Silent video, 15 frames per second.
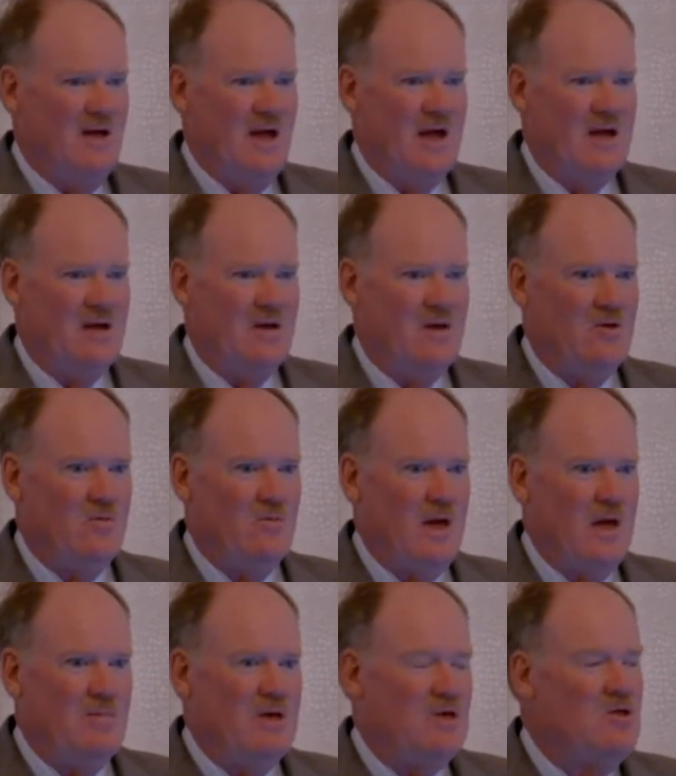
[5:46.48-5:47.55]
And you
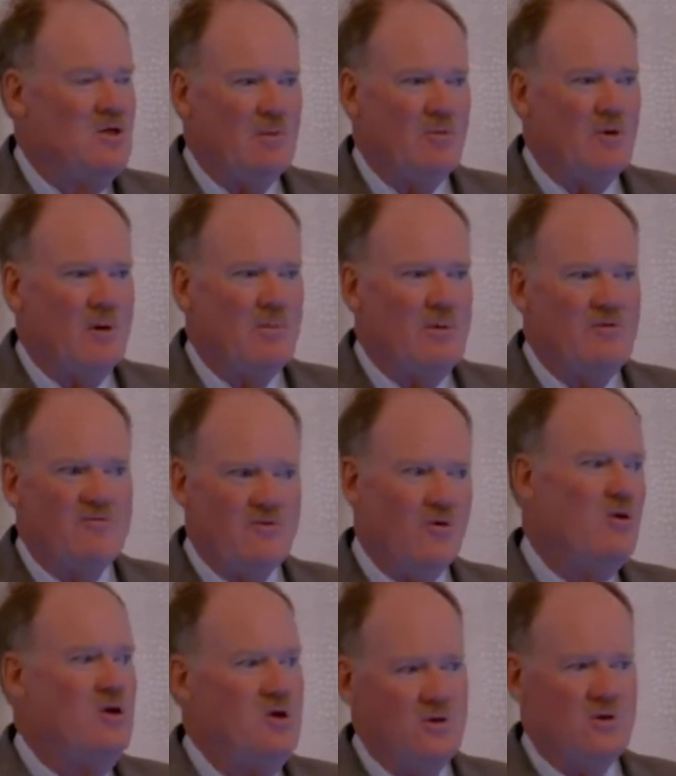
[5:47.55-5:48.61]
may be somewhere
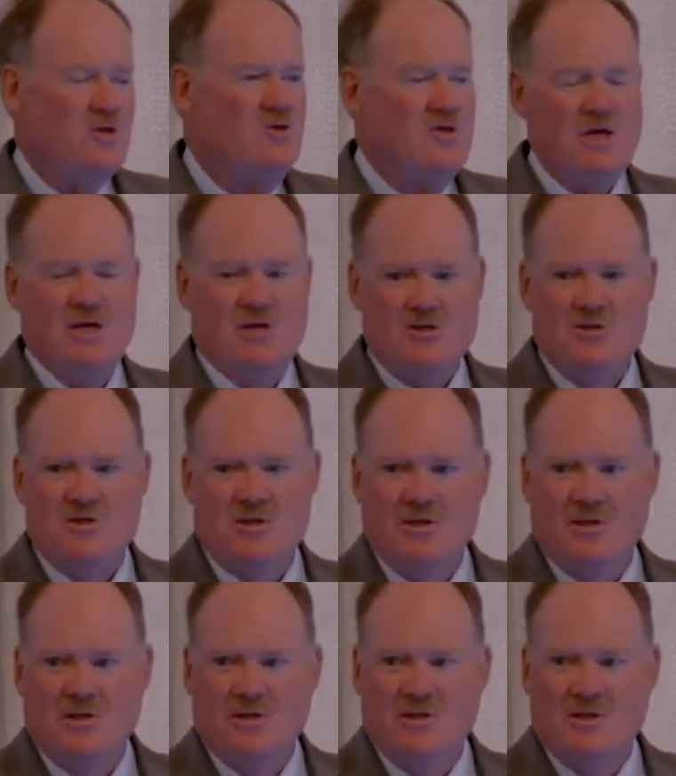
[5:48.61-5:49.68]
before you're diseased,
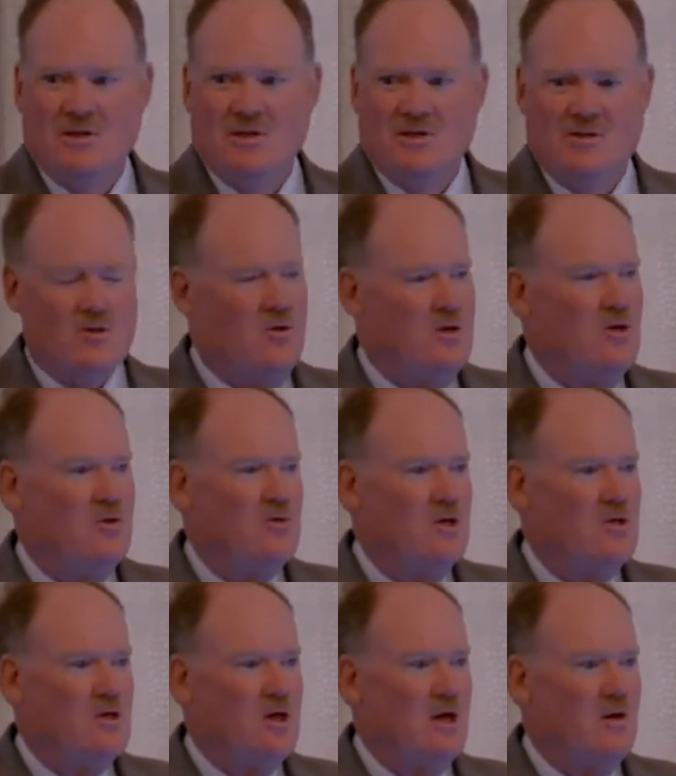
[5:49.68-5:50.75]
so you're
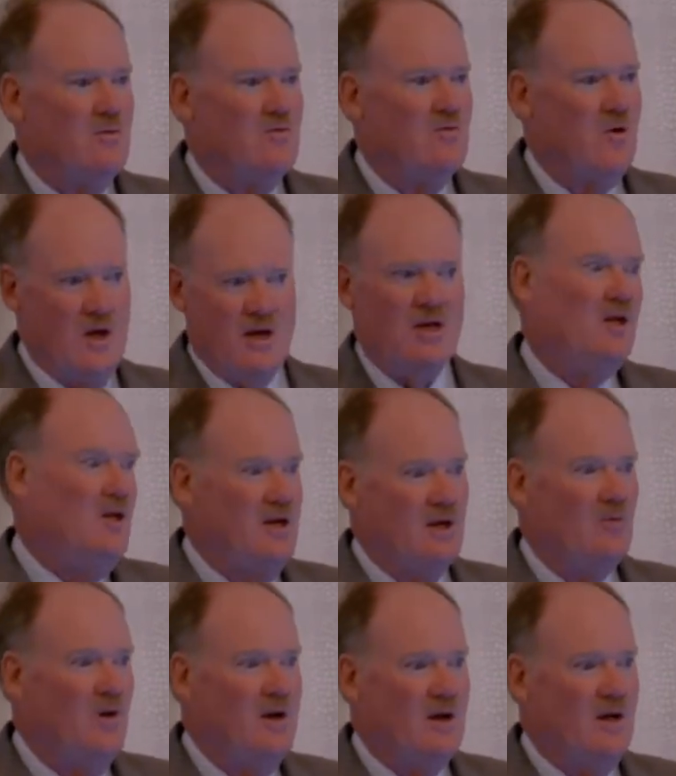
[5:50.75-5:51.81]
just kind of chronically
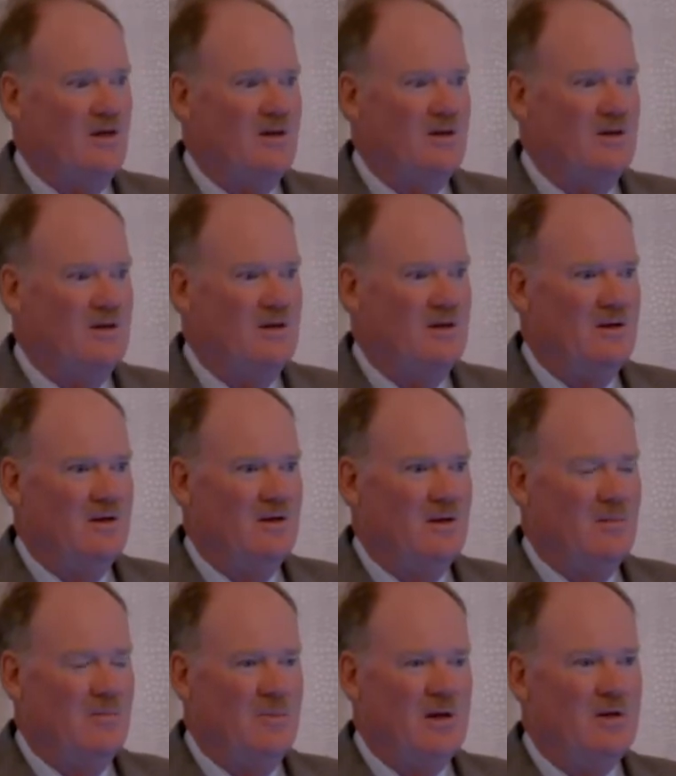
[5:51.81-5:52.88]
unwell.
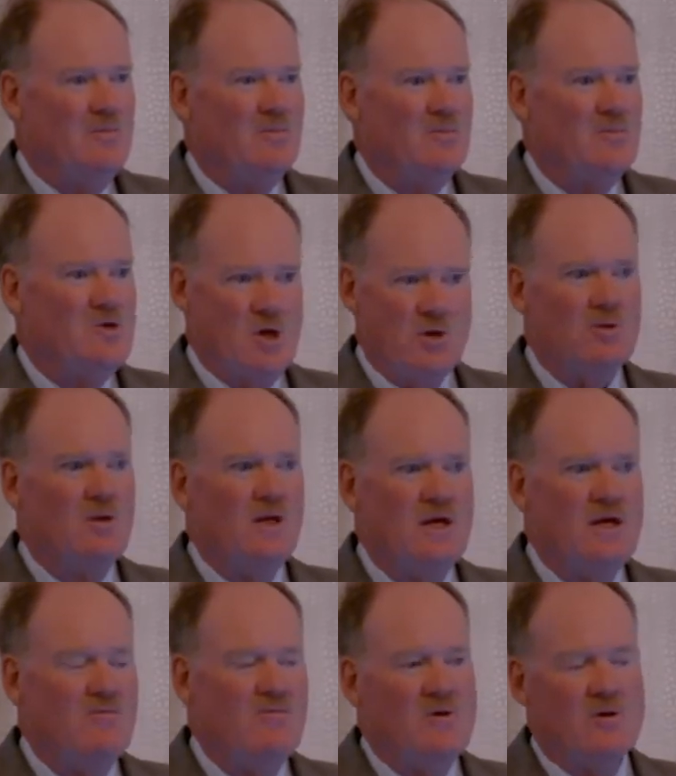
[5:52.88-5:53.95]
But
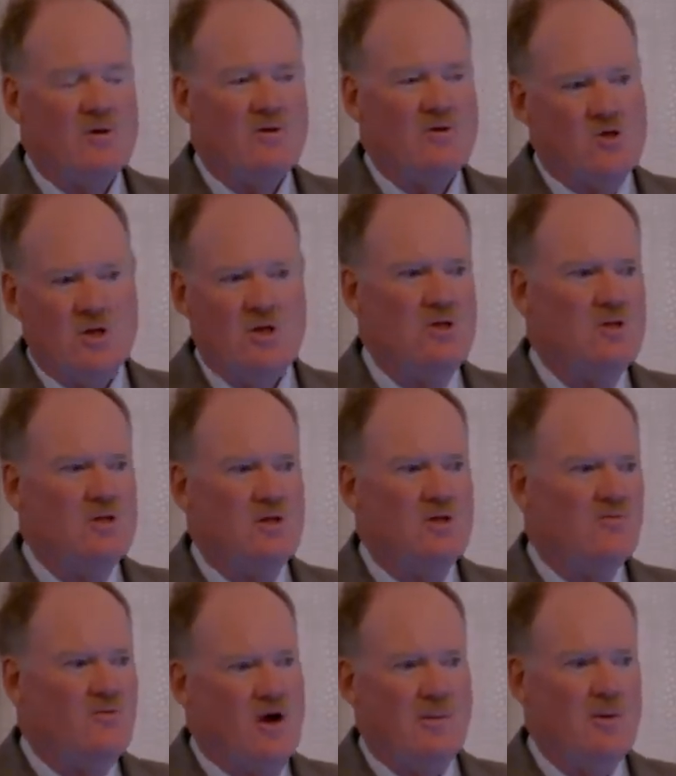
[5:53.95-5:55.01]
generally, if your genes and
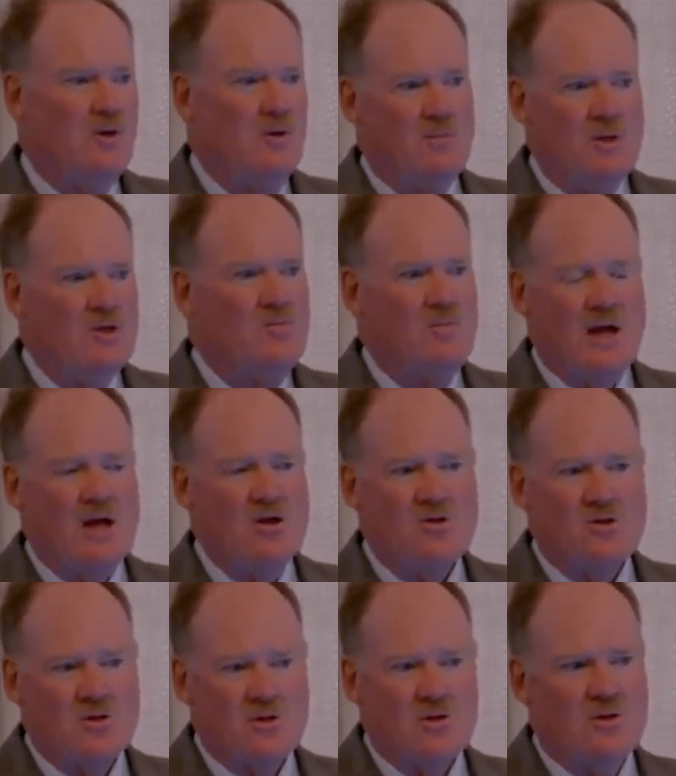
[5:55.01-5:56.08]
environment are
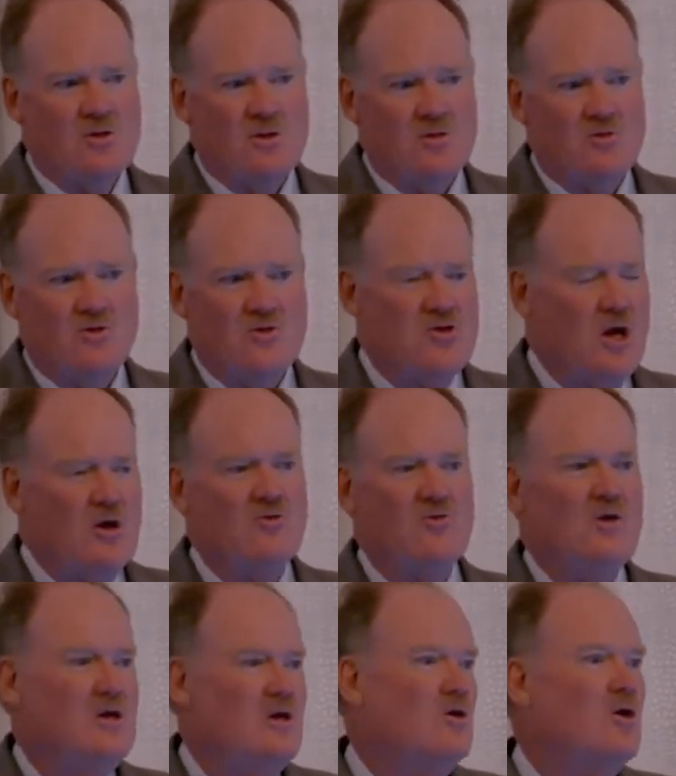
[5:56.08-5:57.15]
mismatched, the
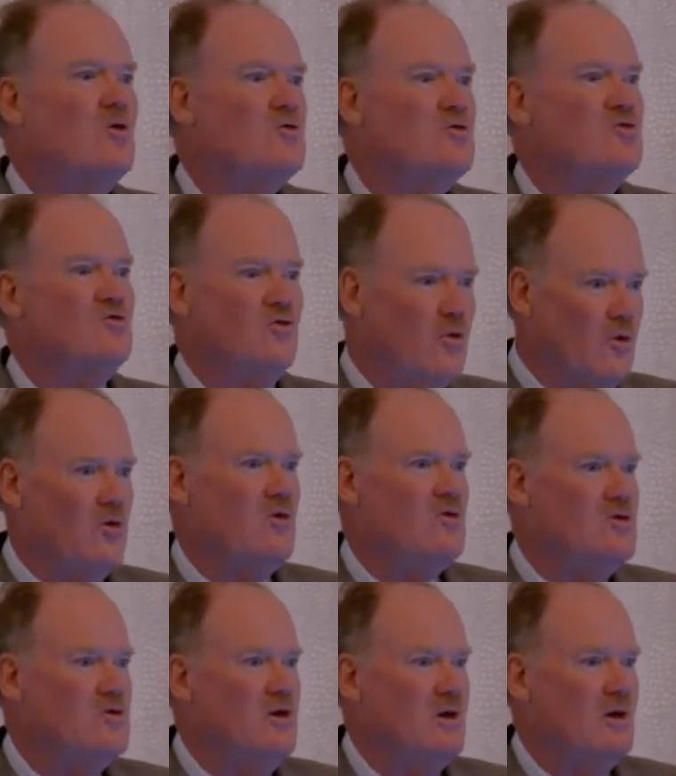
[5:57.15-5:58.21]
trajectory goes
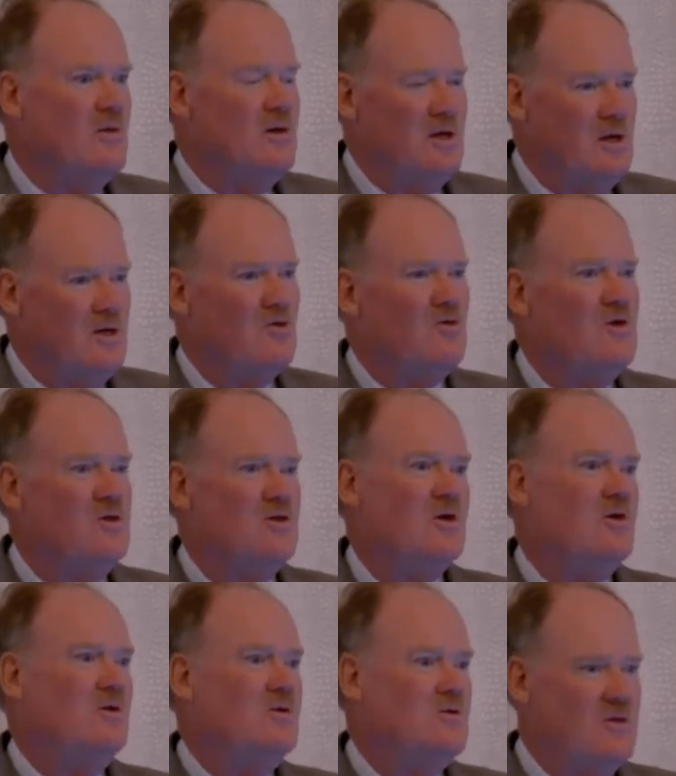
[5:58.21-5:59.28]
towards
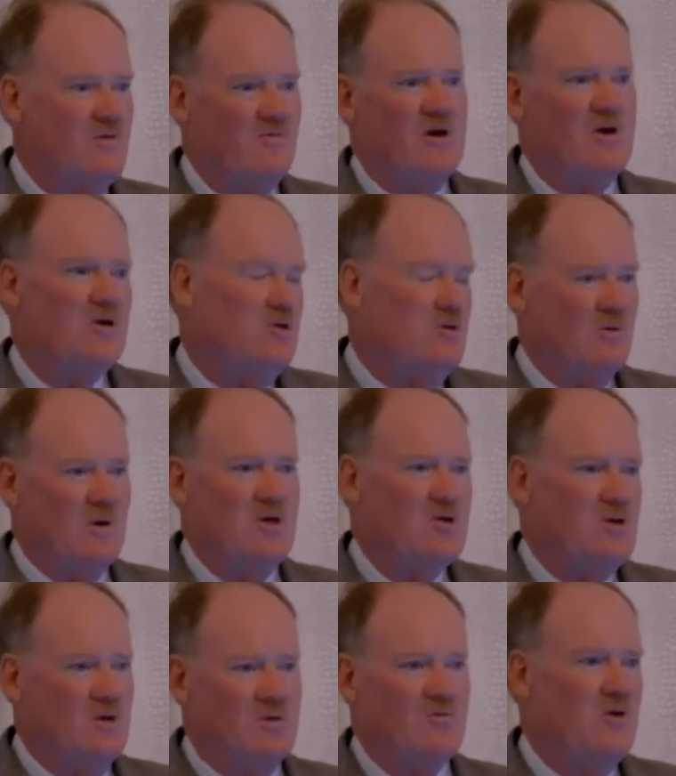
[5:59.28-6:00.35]
increasing severity,
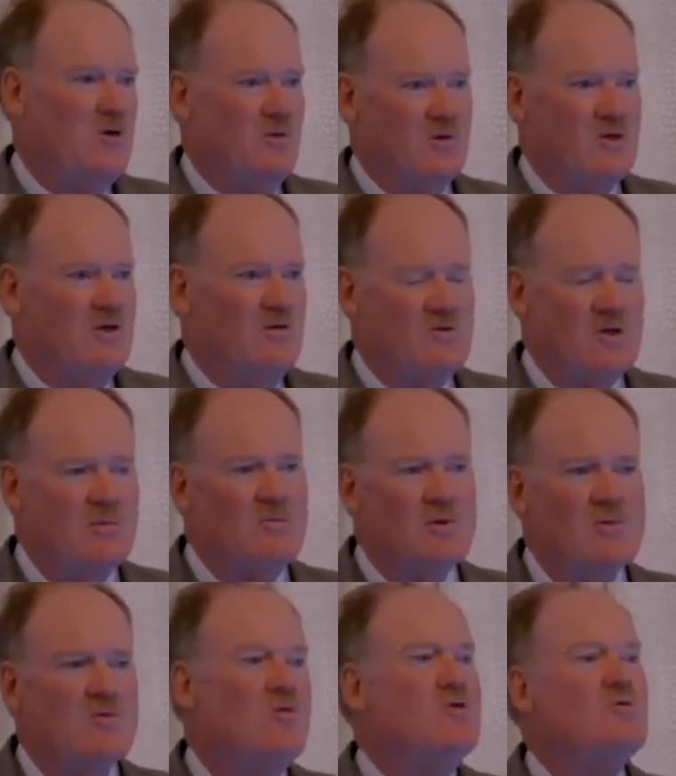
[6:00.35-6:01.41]
duration, and frequency of
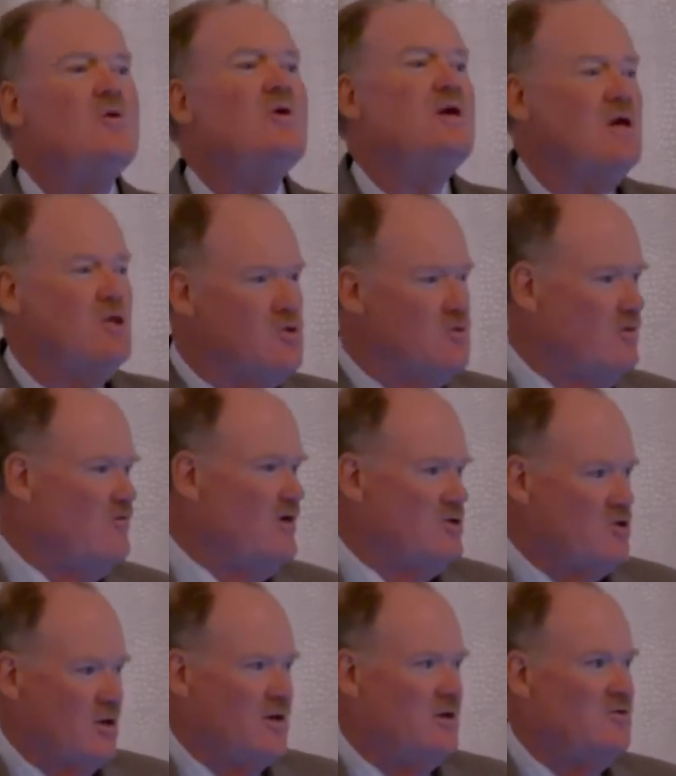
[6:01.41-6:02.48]
symptoms, which will get you
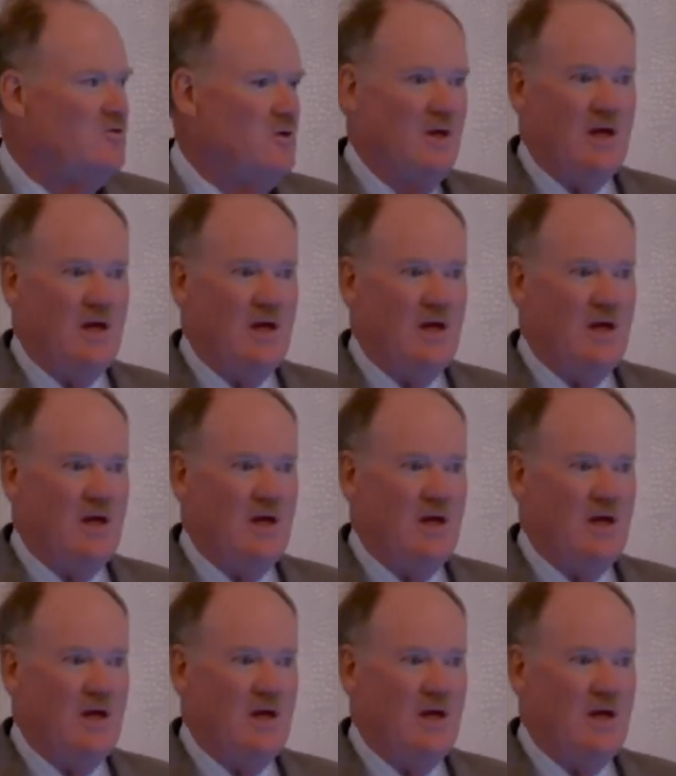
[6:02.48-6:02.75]
eventually to a